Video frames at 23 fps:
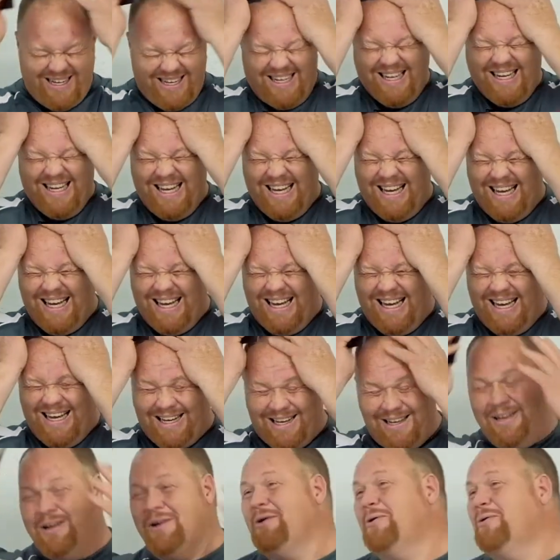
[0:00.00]

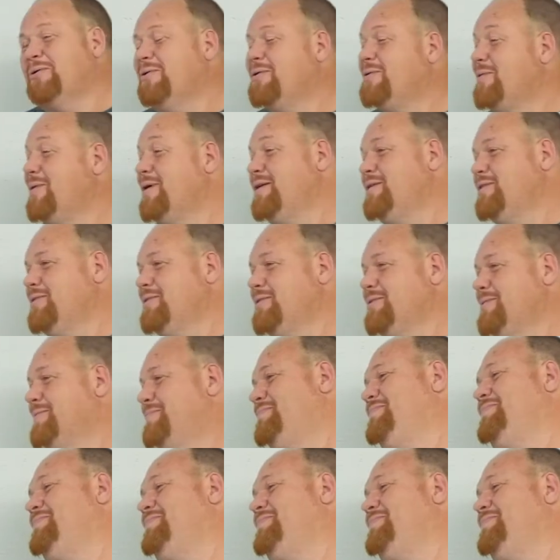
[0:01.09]
what do I do?